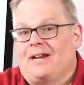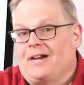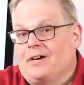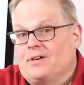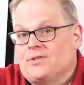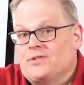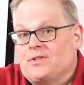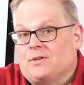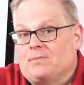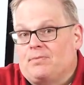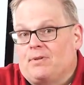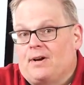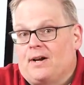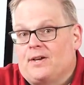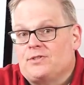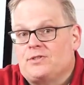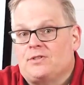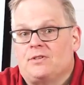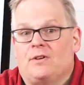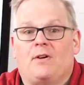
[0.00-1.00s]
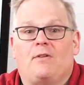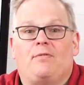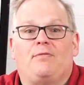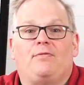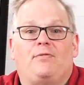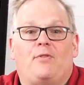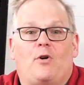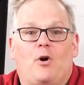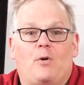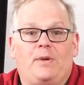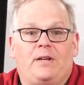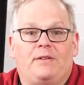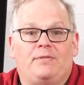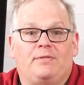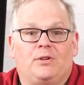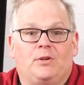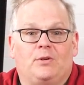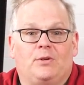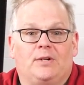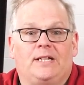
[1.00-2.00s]
air is compressed, foamy
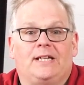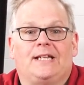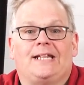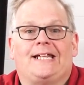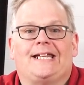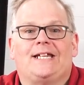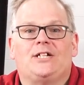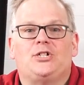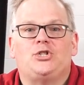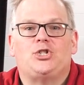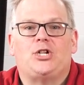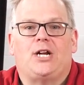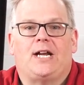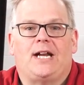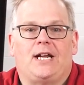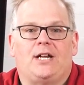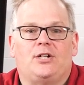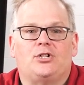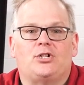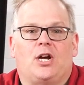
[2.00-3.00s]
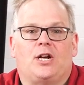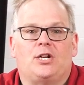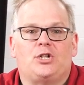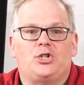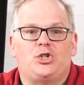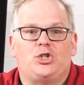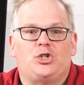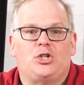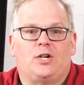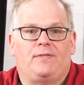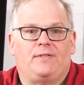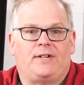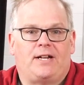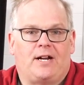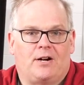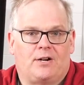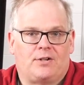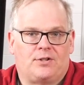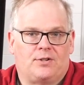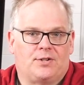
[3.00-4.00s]
fluid can change shift
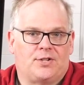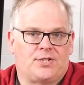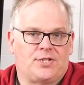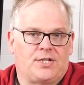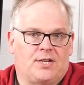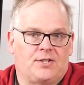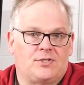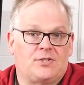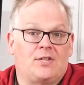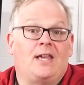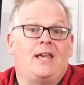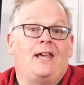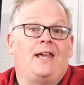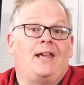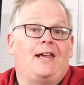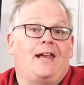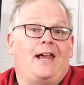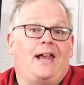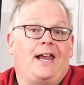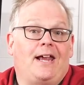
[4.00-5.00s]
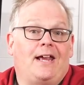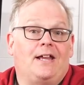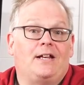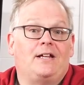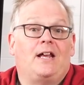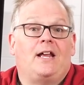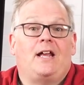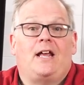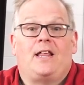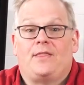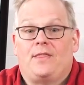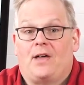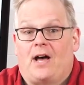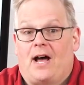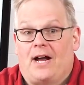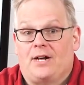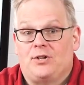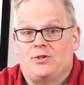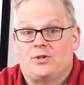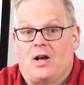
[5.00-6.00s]
characteristics and the
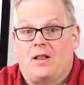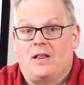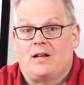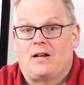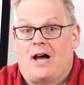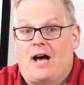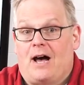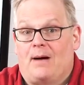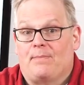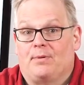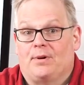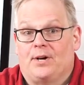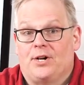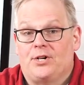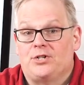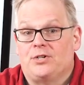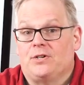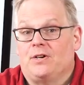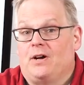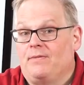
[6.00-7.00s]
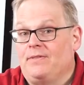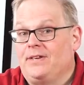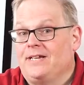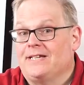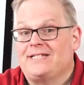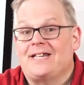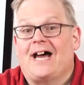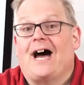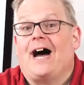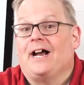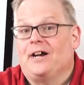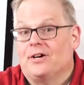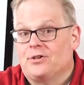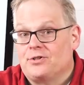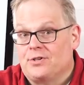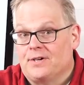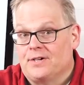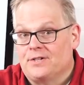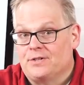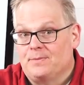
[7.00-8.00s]
hydraulic operation of the entire
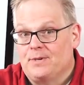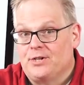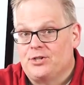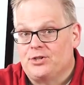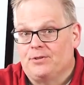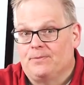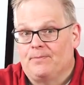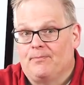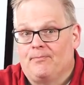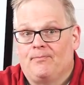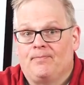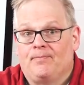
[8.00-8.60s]
transmission.